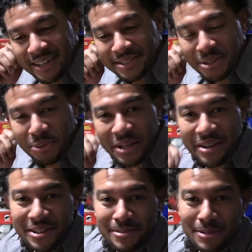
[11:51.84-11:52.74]
So we
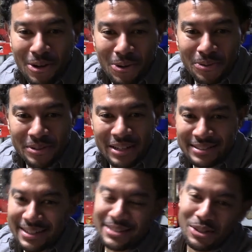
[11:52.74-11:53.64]
hear them
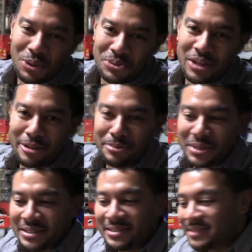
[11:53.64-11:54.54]
not the whole night,
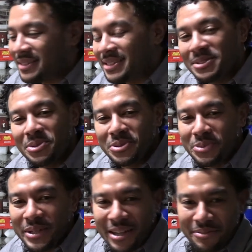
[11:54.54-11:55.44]
but as soon as
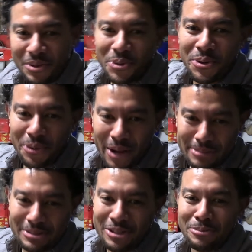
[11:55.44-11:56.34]
we left throwing
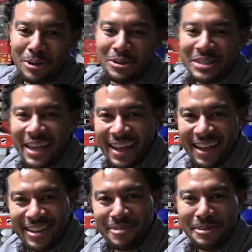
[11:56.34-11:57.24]
craps, talking about,
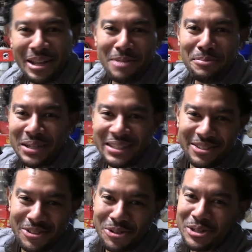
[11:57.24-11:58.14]
yeah, give me that money,
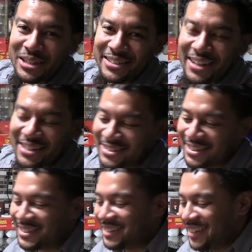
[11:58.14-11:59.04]
yelling at each
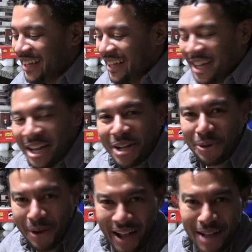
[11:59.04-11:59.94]
other.
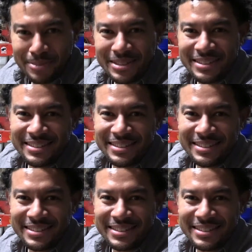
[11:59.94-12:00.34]
Craps!